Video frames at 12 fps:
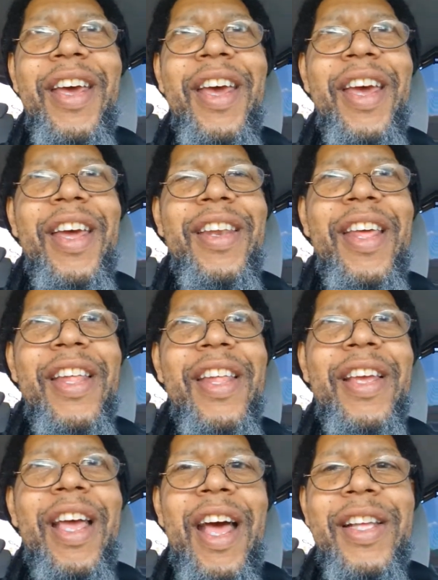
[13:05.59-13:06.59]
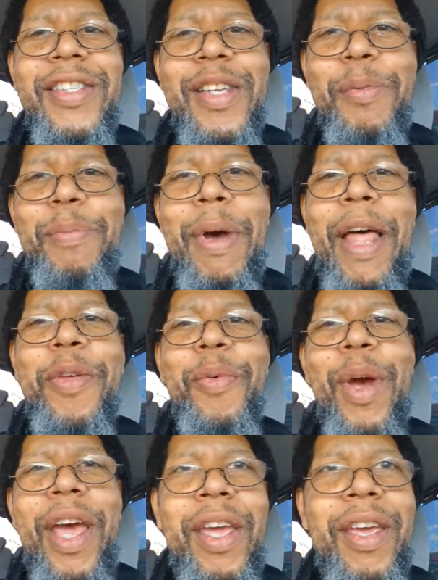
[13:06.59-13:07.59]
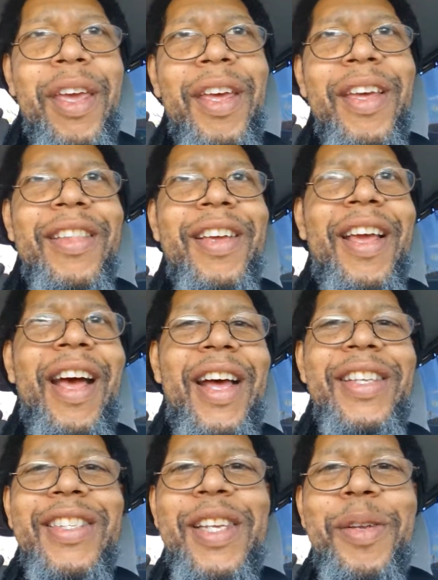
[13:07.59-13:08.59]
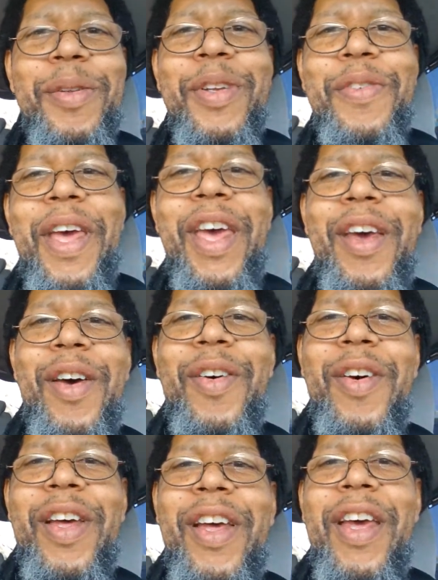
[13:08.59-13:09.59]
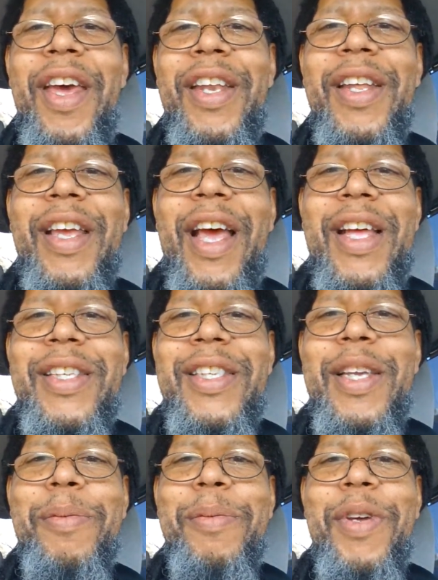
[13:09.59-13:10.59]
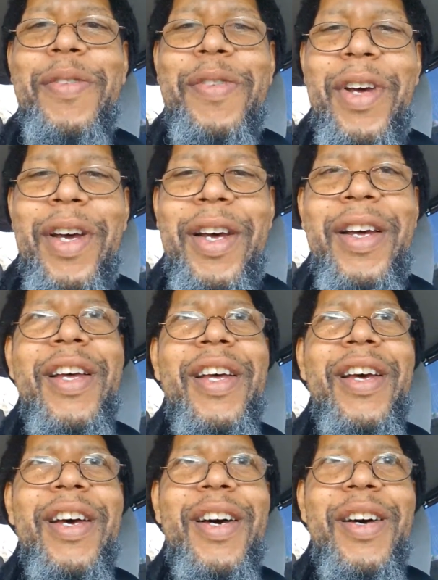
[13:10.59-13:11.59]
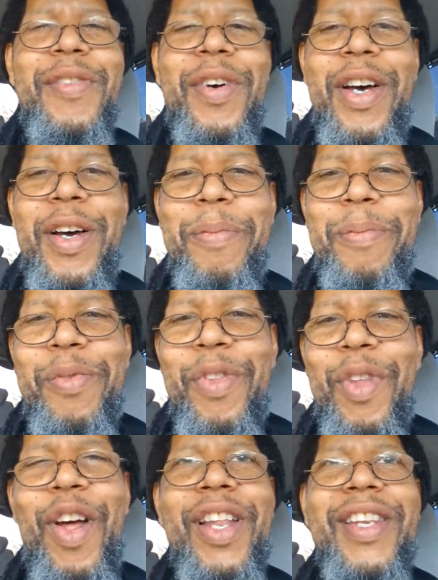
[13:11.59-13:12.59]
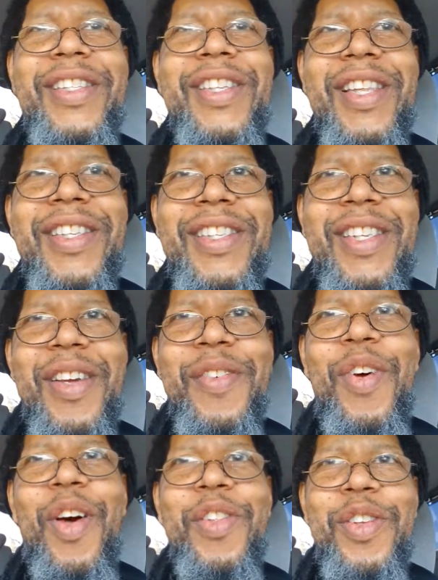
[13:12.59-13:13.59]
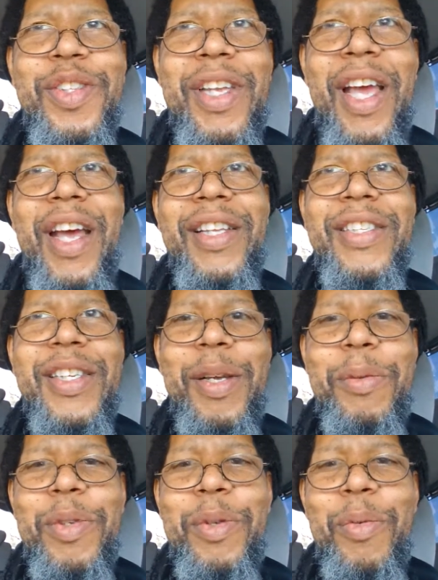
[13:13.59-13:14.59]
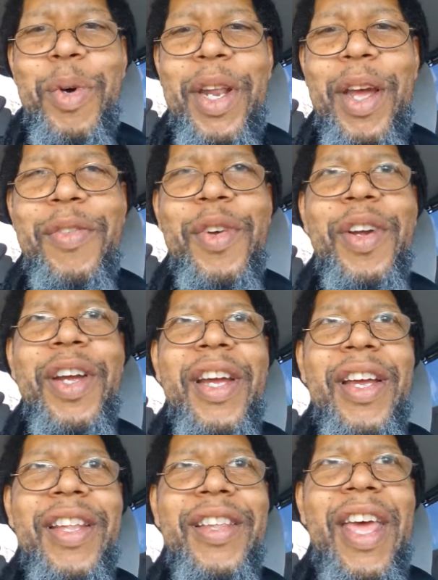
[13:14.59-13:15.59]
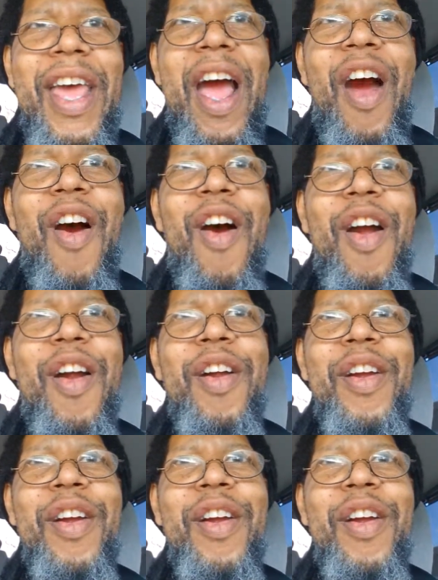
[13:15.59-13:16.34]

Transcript: And the concept, by the way, the concept of hell and the concept of all of this other stuff, all those concepts, whatever, they are